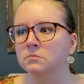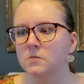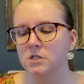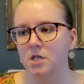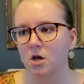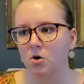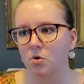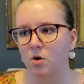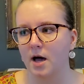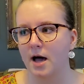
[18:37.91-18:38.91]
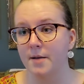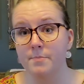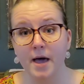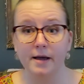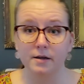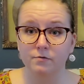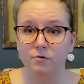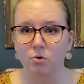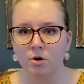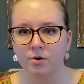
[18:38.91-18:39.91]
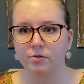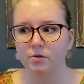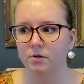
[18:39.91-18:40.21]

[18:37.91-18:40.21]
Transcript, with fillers: so I'm back and forth